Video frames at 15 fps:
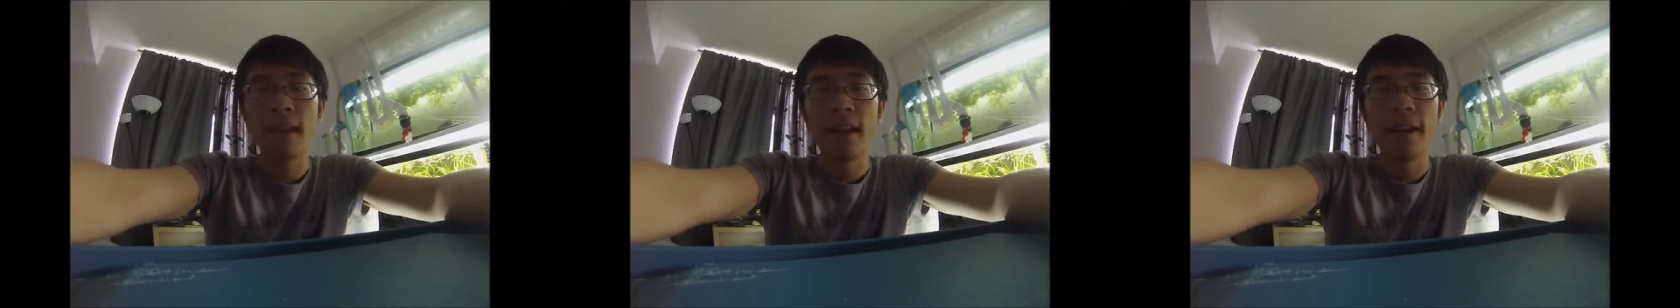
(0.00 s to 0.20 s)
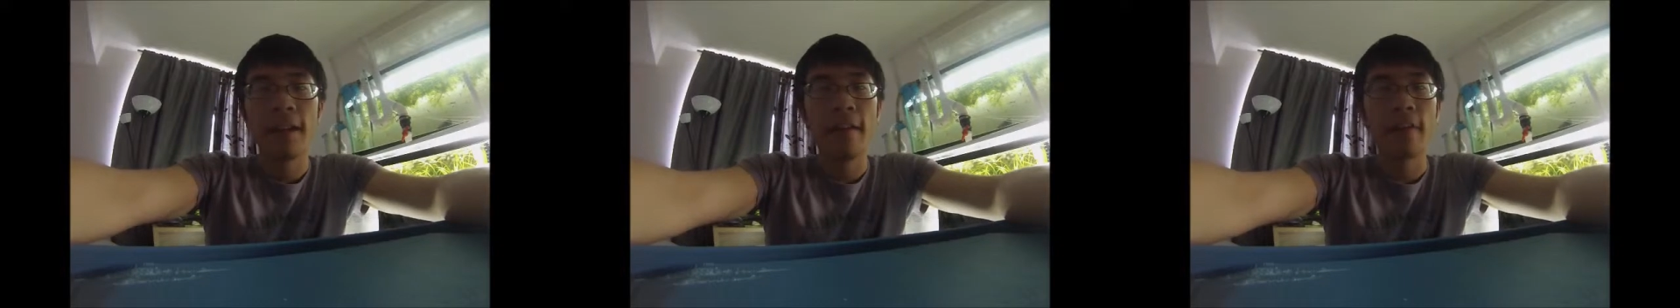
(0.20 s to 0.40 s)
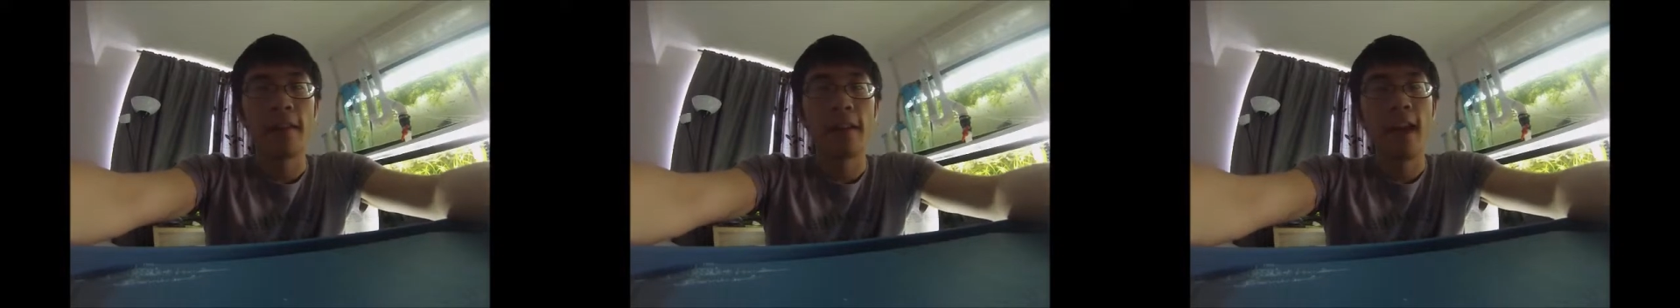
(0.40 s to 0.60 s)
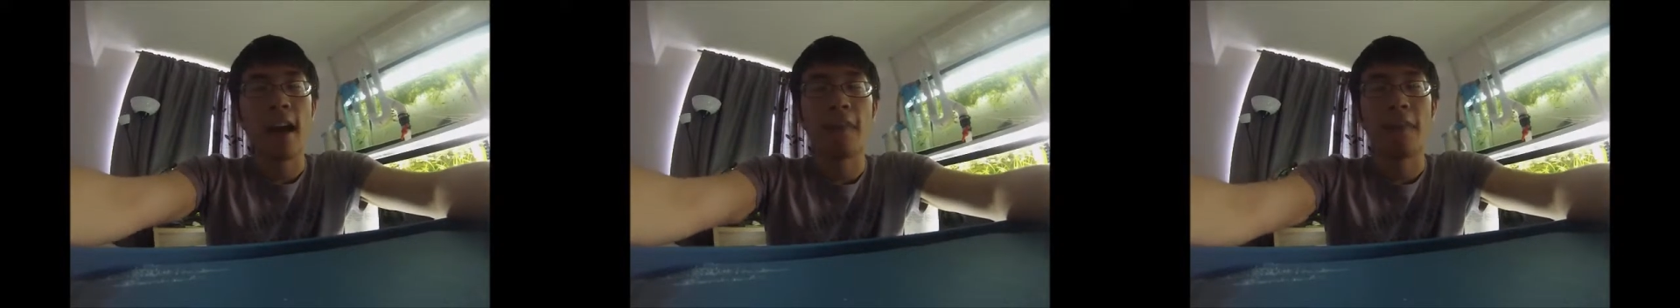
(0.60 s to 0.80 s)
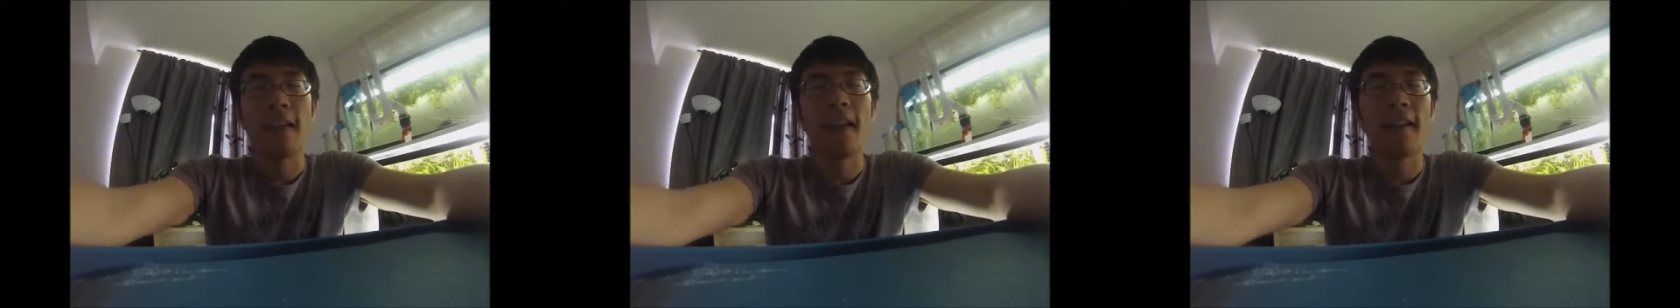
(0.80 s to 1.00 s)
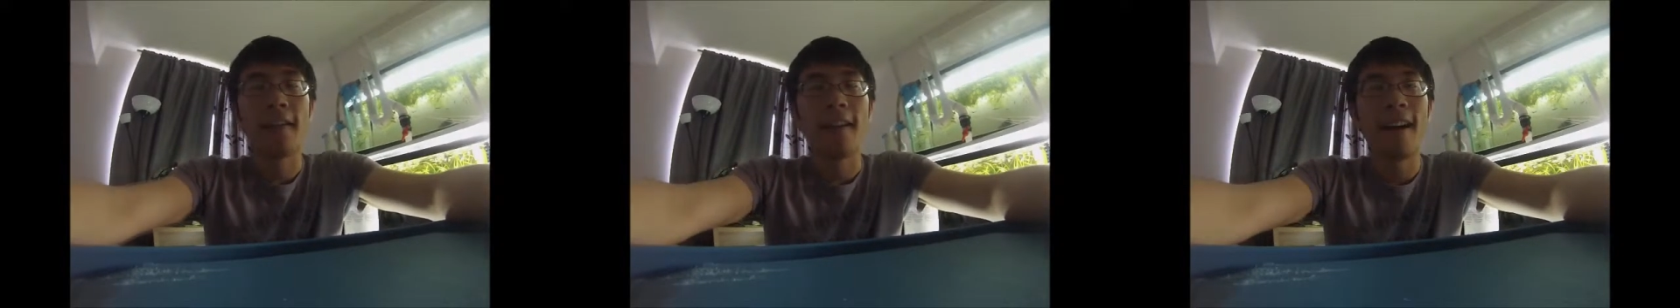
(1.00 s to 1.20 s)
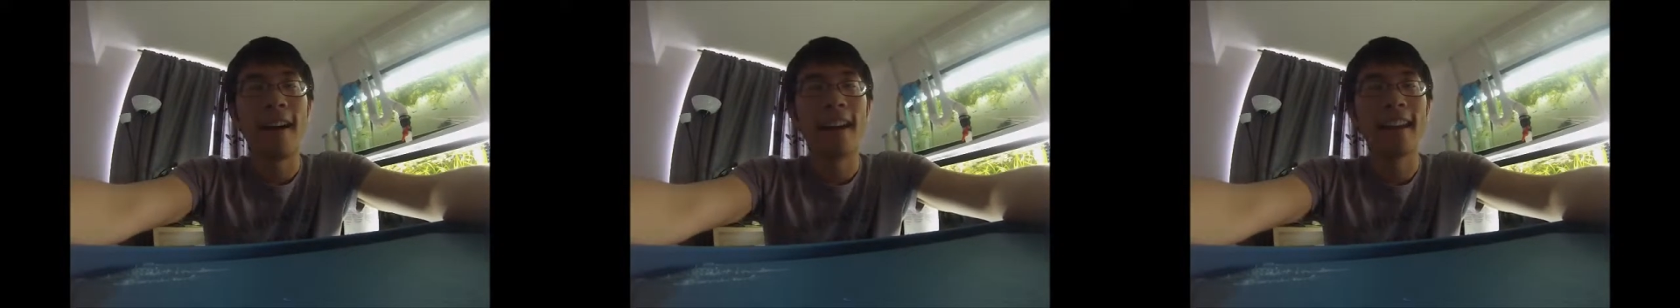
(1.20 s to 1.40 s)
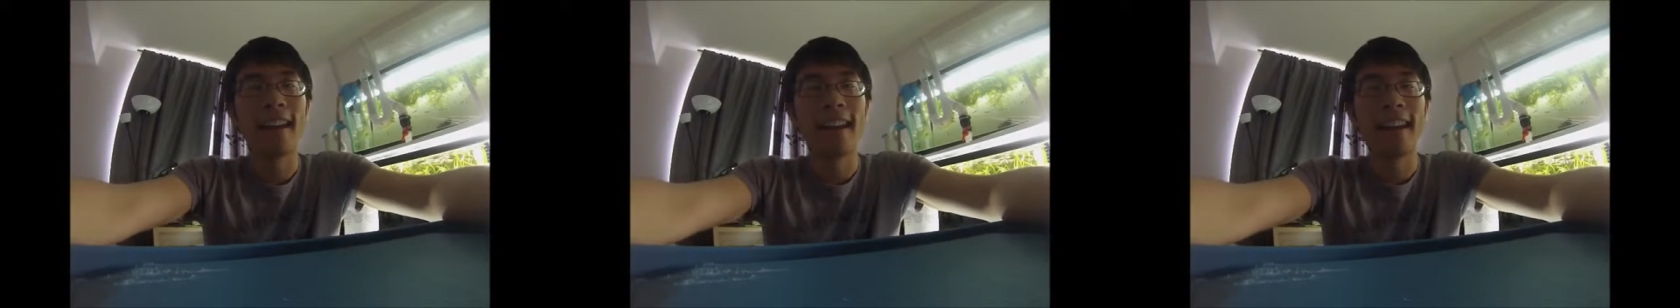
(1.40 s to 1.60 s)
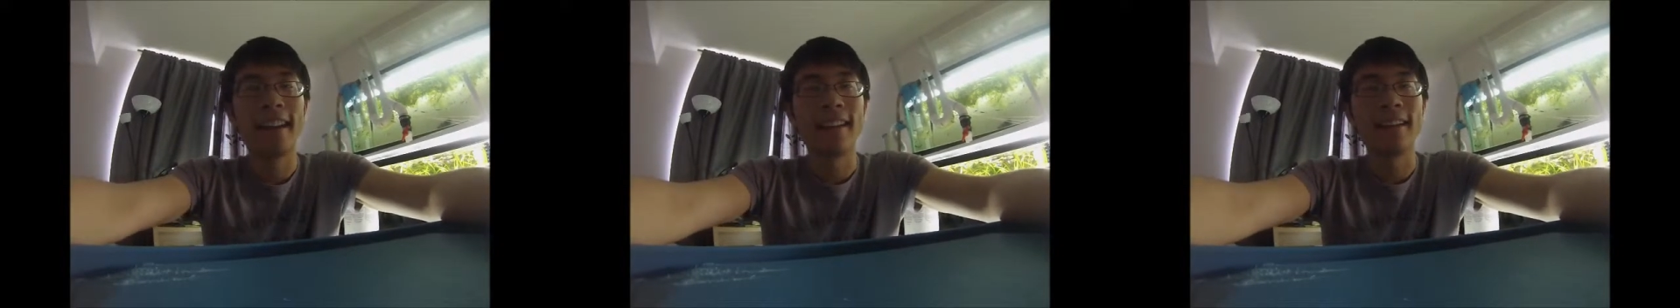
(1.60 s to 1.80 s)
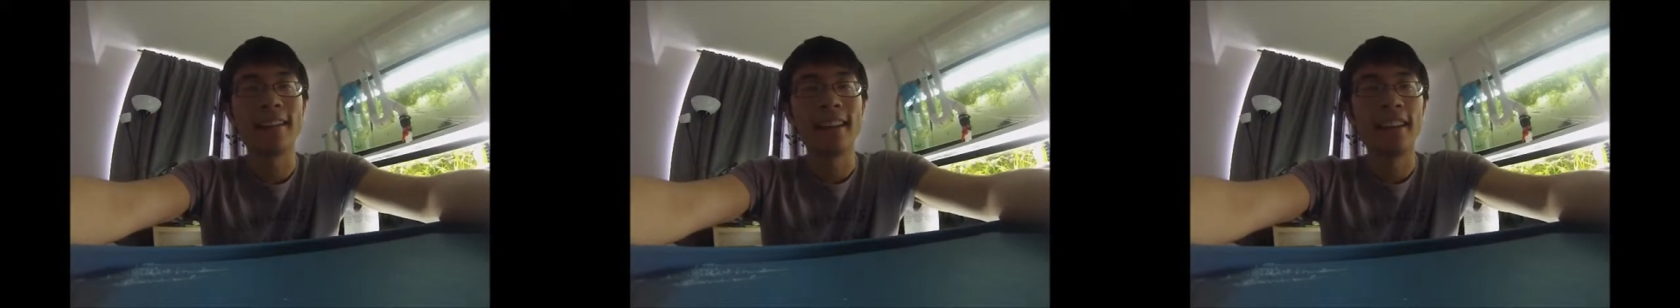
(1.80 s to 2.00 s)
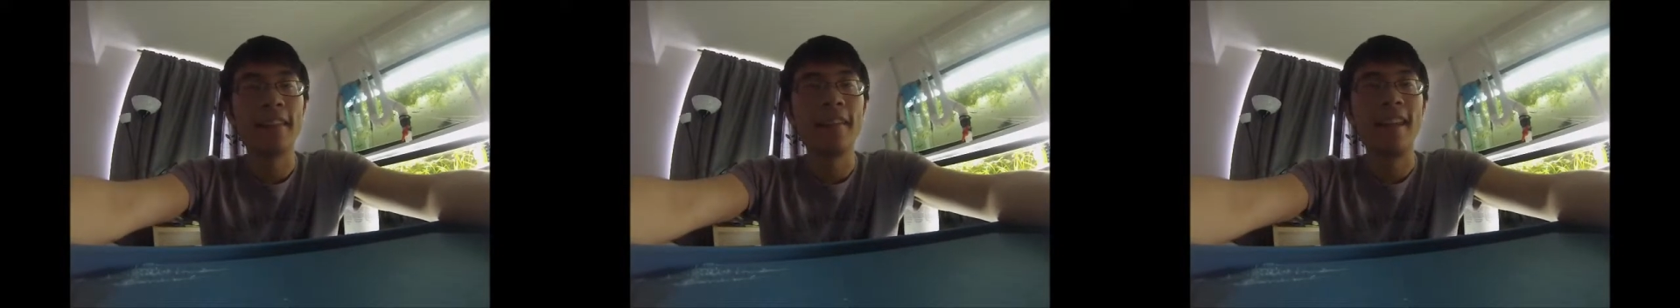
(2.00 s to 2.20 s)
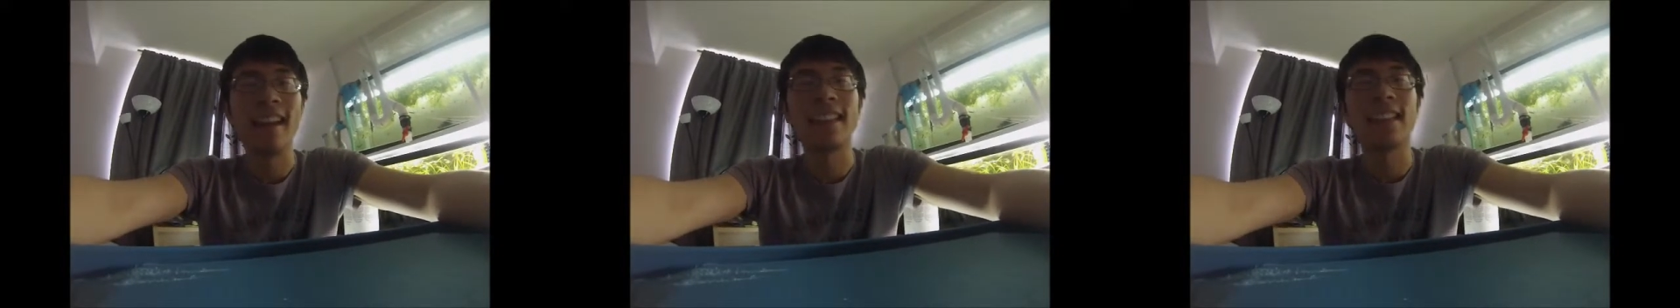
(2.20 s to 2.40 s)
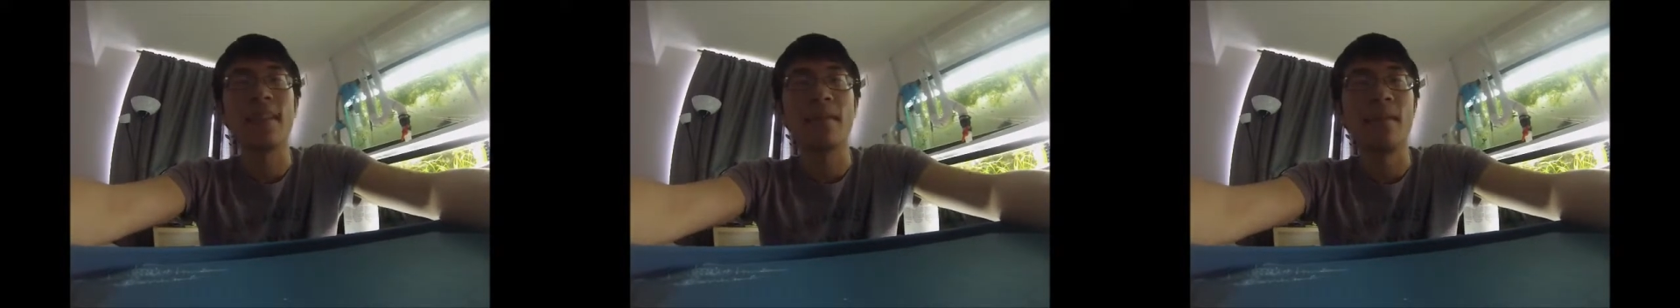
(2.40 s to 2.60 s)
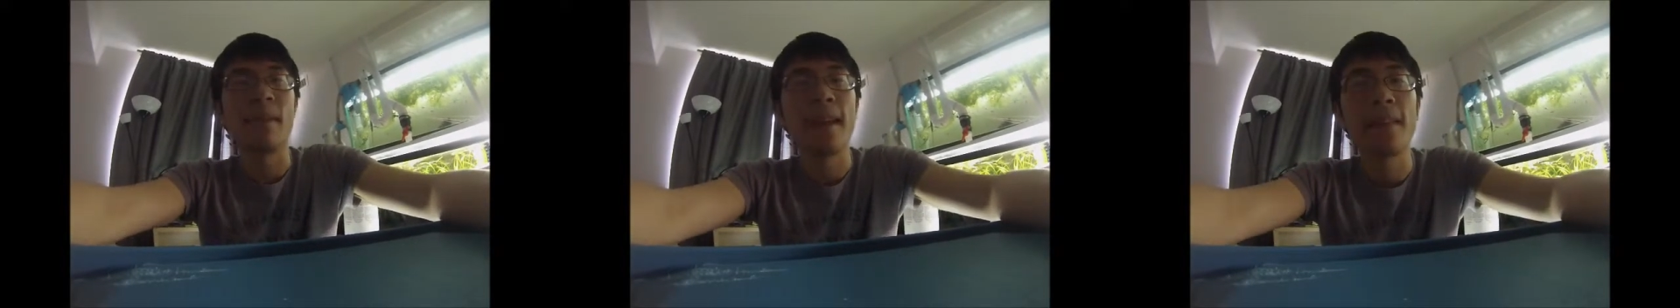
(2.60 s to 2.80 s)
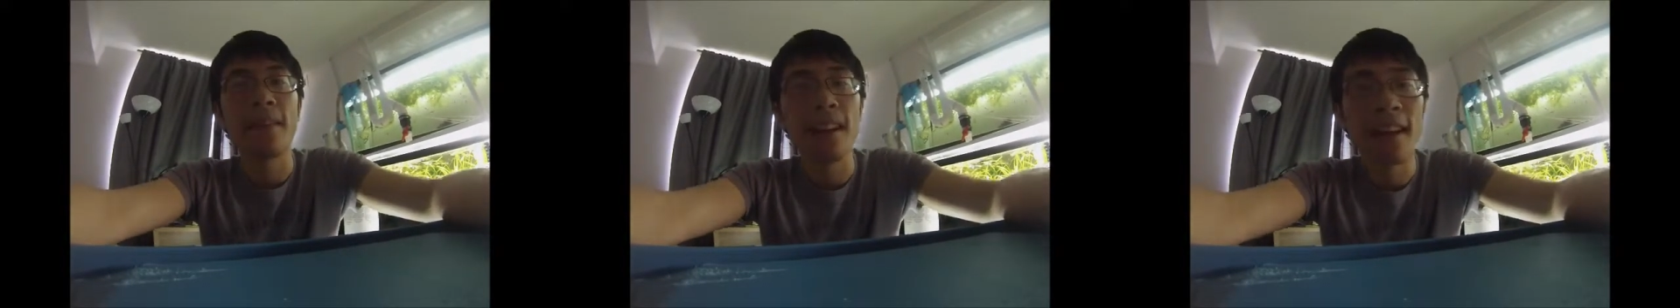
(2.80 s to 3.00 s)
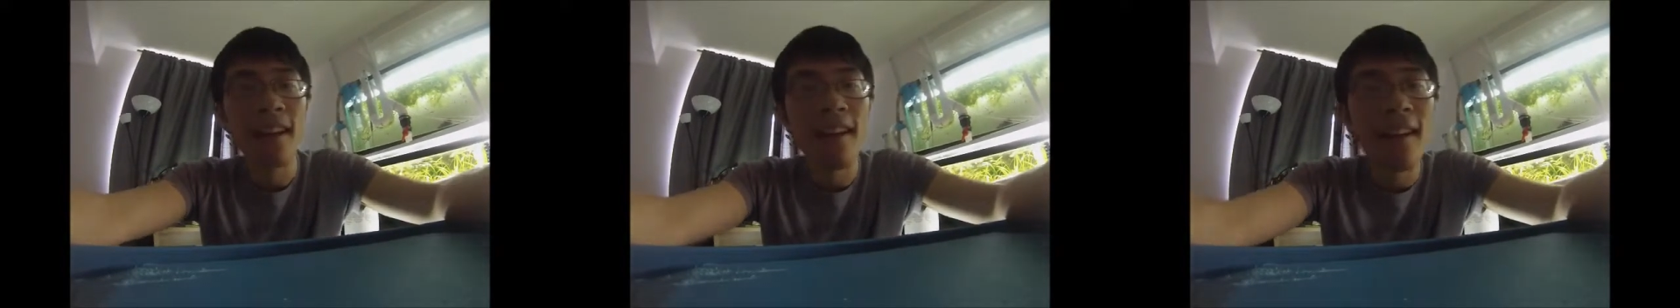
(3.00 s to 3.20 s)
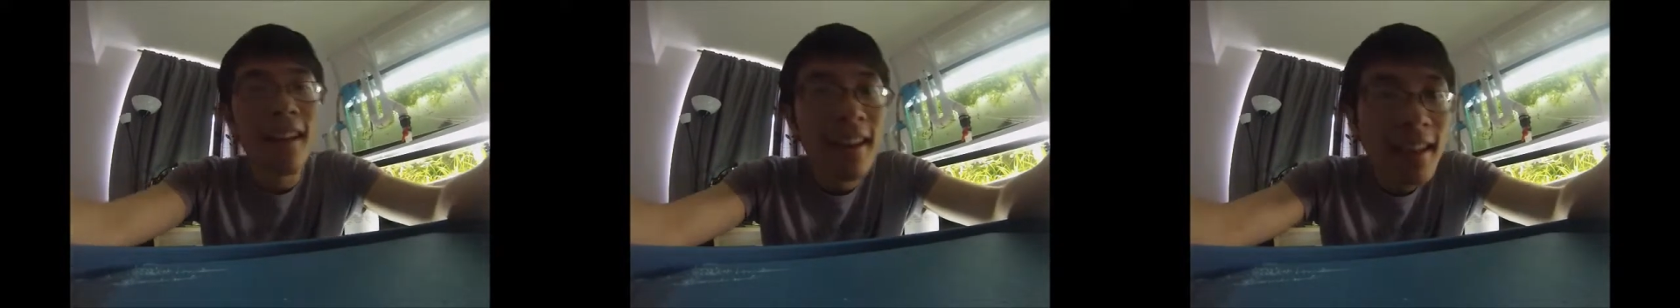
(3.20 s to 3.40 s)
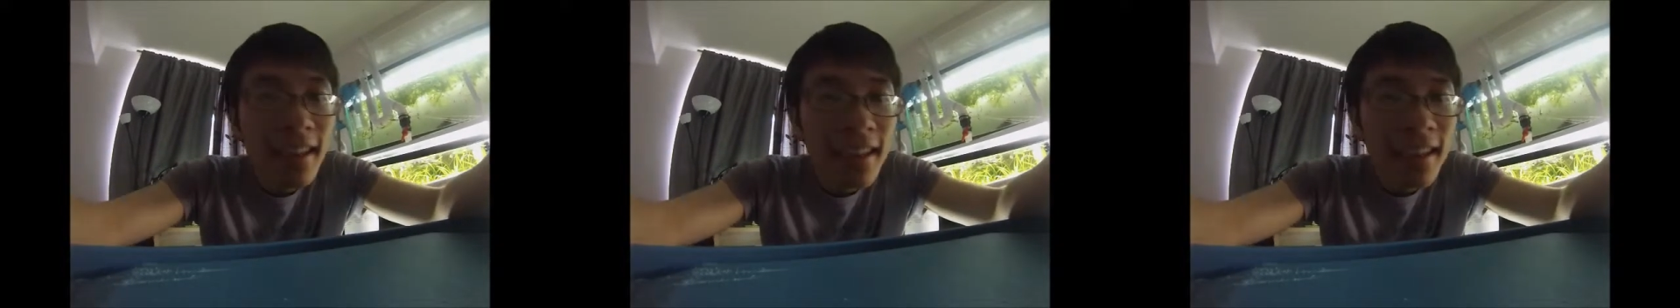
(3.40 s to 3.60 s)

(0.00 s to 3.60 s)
It really helped me out a lot. And I'll see you the next time I make a video.